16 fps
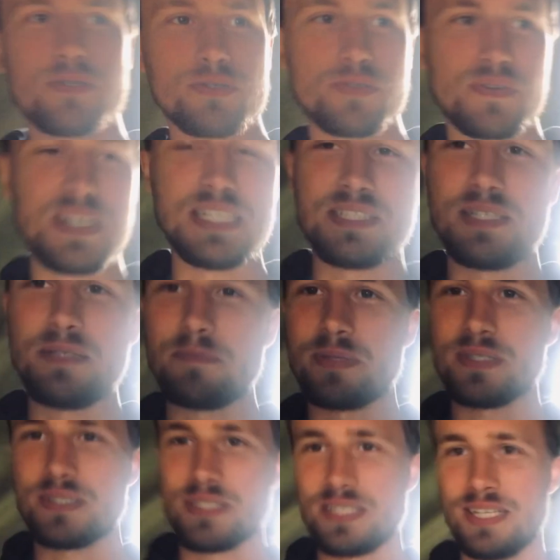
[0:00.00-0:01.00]
crazy,
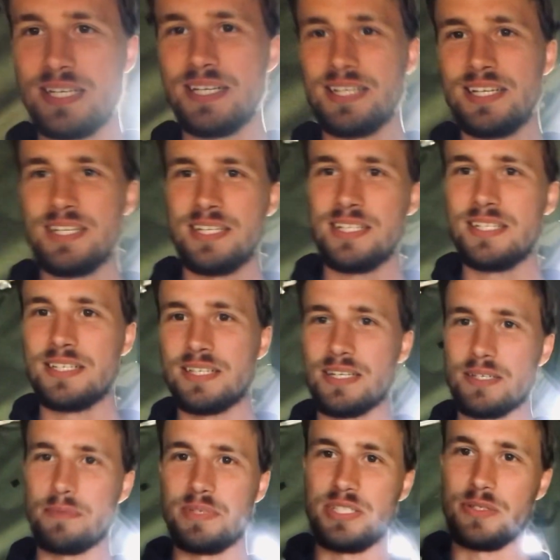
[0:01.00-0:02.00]
but
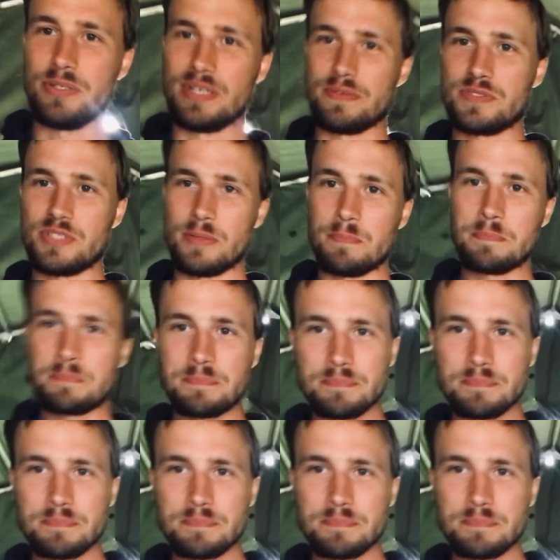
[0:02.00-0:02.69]
we do have some.